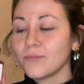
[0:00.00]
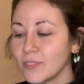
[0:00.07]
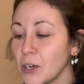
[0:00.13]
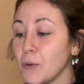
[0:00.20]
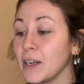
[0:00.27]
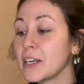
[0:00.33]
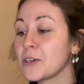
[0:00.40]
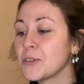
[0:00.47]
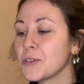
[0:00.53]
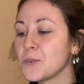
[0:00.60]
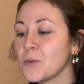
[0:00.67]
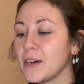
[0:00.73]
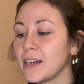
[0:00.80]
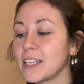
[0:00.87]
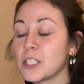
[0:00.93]
Really good
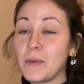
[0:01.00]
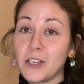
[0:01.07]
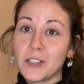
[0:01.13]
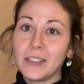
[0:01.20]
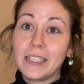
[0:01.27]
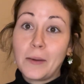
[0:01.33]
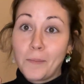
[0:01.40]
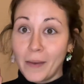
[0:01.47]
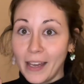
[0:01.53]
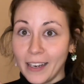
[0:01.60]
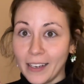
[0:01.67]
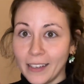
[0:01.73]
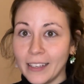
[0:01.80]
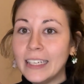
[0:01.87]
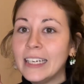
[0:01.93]
one, especially men